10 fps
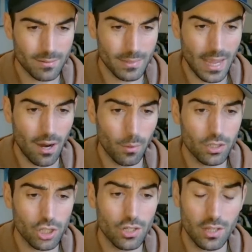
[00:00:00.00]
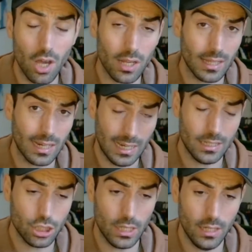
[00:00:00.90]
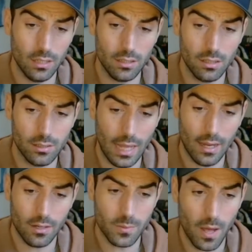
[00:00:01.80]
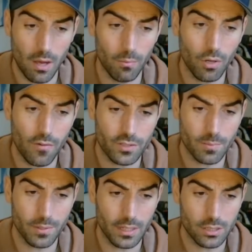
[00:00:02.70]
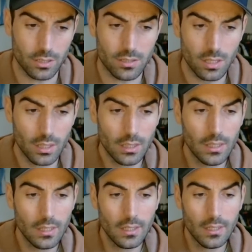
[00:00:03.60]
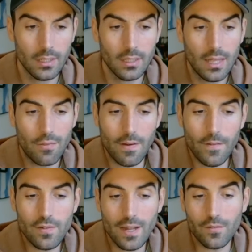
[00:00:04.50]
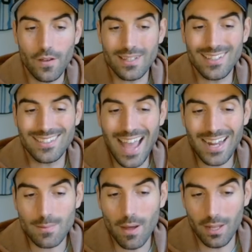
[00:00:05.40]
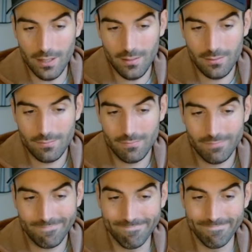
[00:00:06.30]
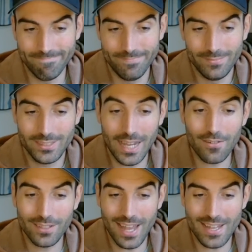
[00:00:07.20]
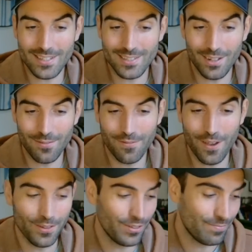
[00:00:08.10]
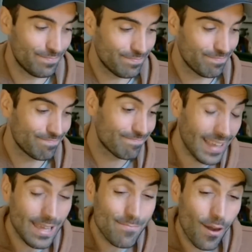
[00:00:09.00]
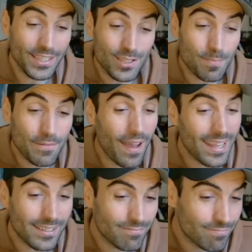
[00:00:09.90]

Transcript: some data. I want to show you the clean sheet data as well. And we'll go through some predictions. 3 free transfers, exact money. Saka and Diaz to Son and Foden. It might just be fate.